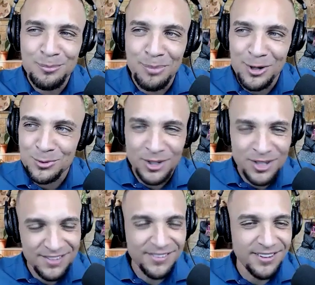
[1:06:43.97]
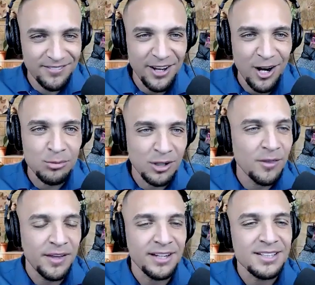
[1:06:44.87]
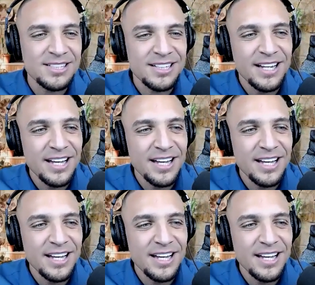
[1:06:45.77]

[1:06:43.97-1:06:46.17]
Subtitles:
buzzwords. And they are real things.